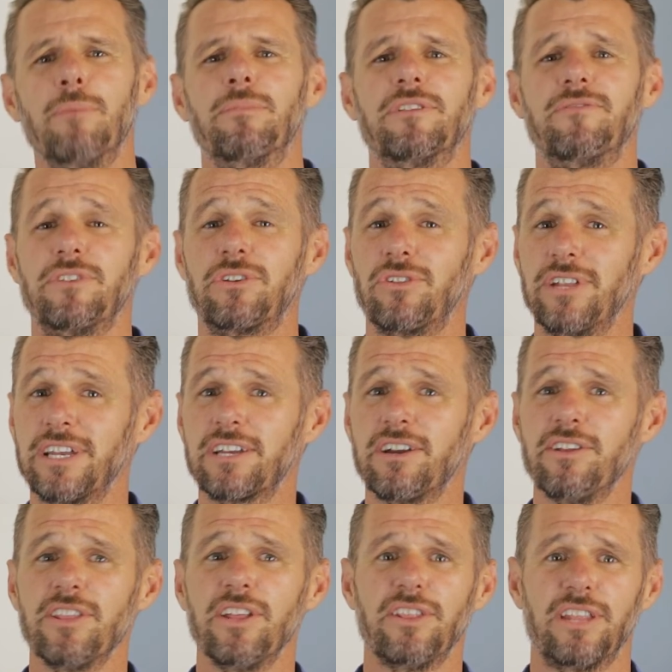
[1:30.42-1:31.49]
But if you click
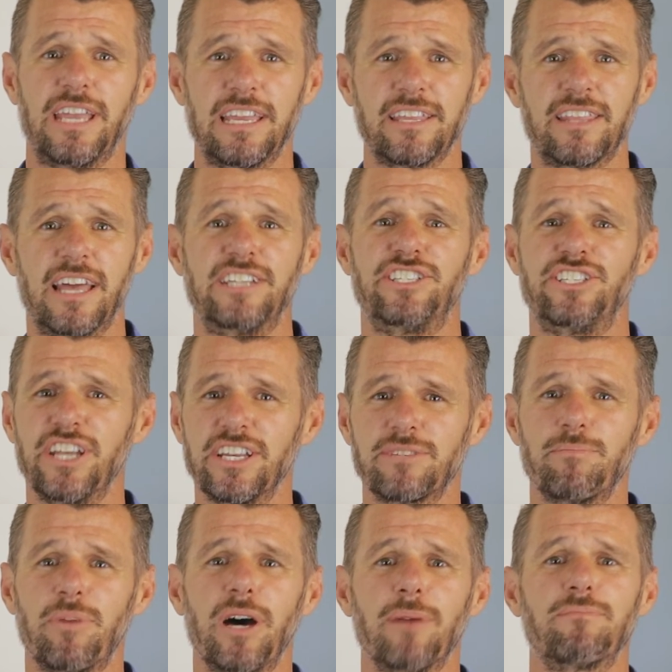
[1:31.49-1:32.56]
on the link that
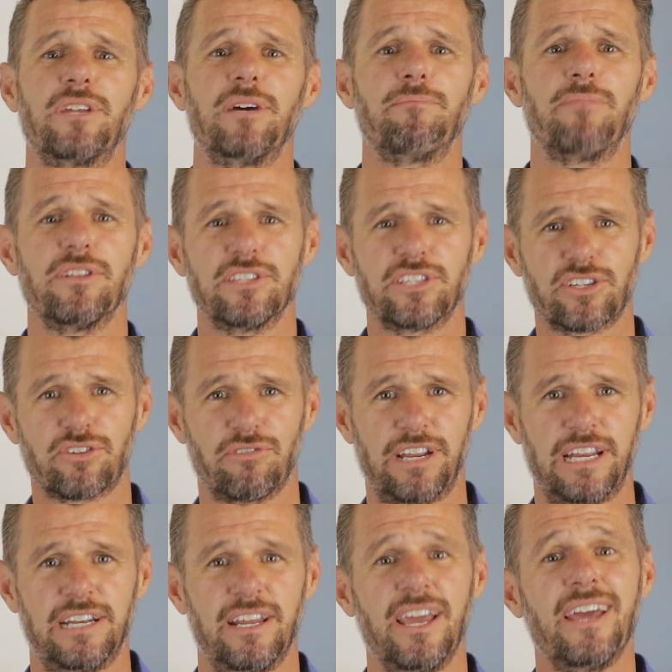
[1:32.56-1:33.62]
just popped up on the
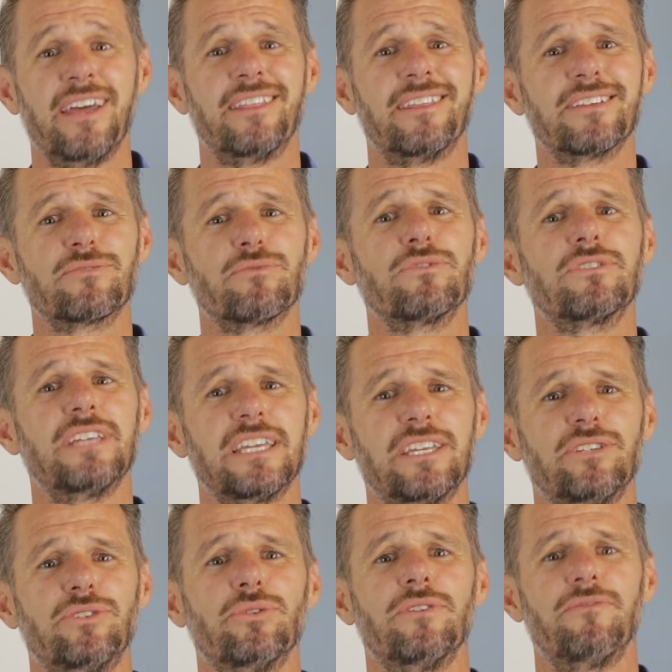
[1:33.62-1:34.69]
screen, this will take
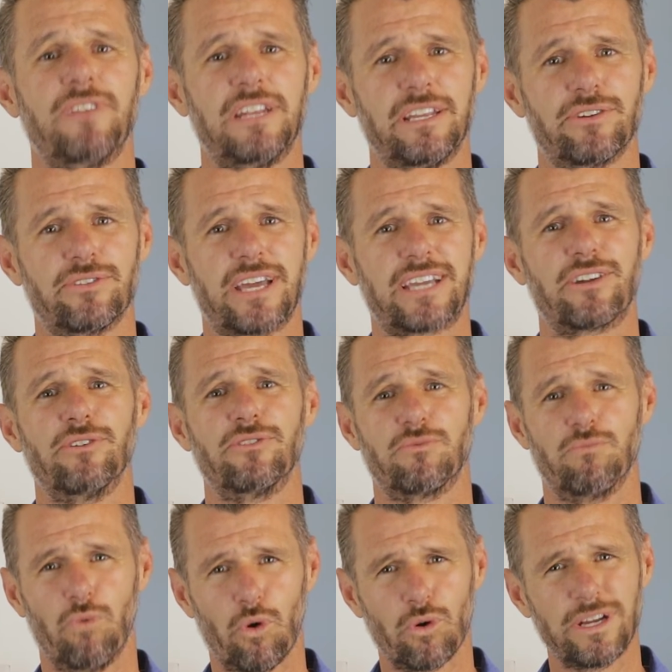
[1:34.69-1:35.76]
you to a video that goes
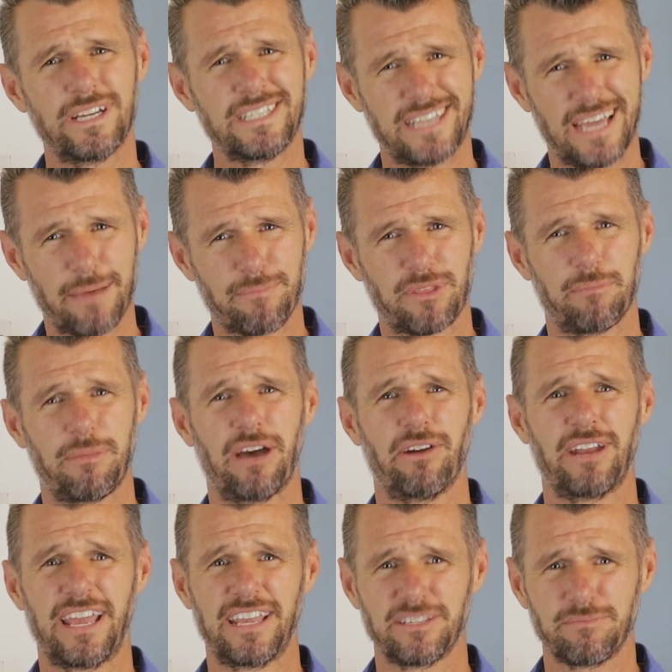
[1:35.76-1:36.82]
more in depth
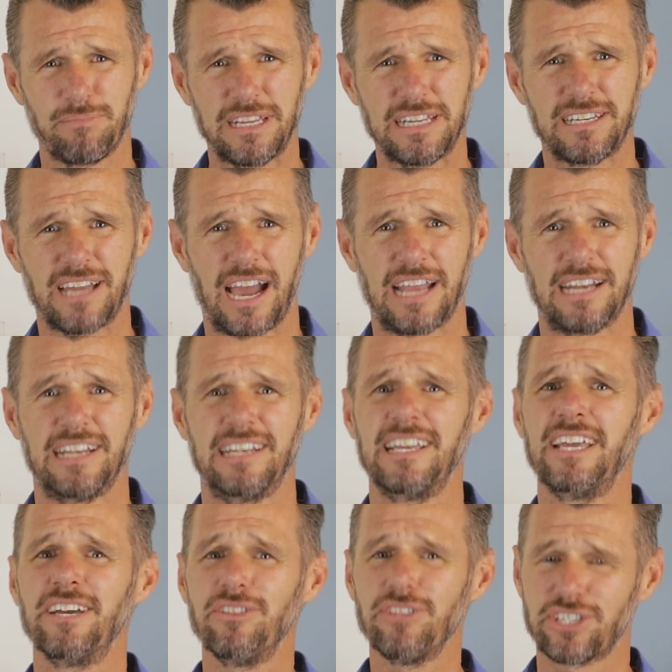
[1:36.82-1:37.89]
about SB9 and
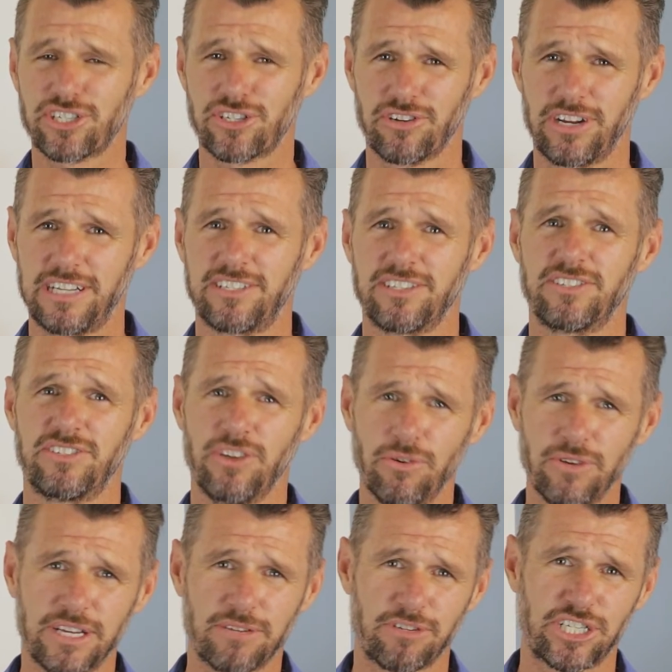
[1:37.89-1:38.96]
illustrates
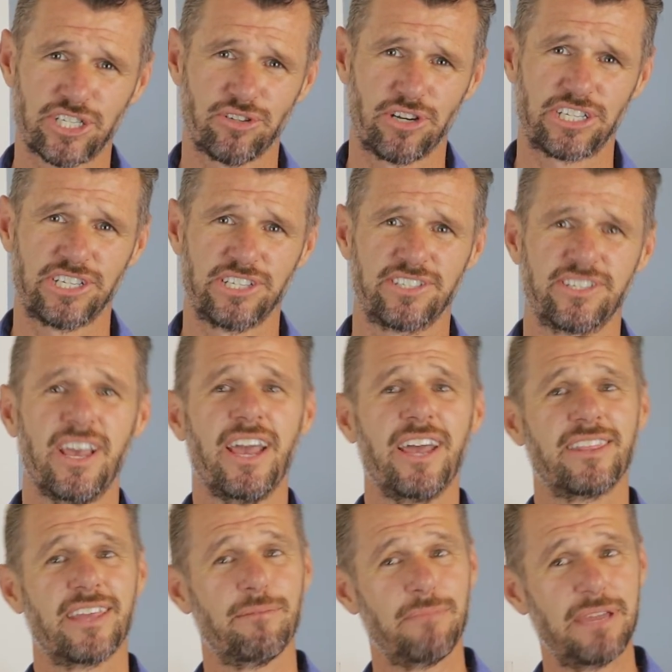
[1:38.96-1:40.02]
zoning restrictions
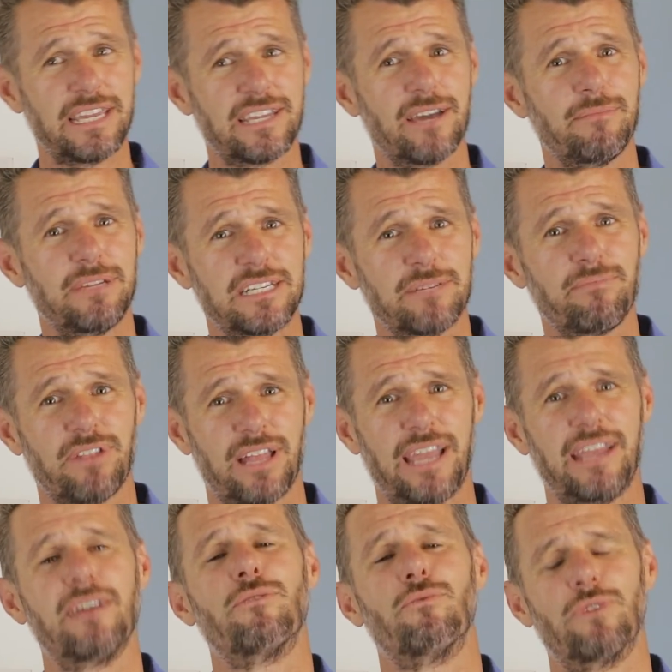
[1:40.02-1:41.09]
that may come into
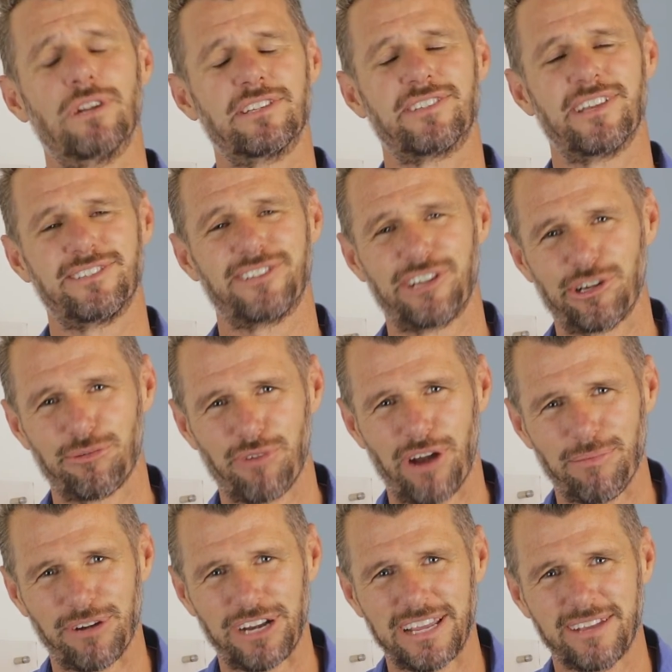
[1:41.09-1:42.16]
play when assessing your
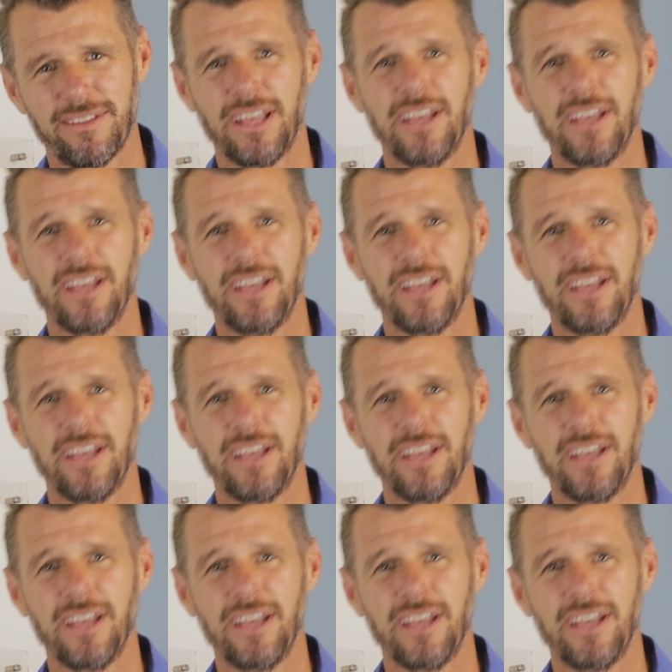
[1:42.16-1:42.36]
property.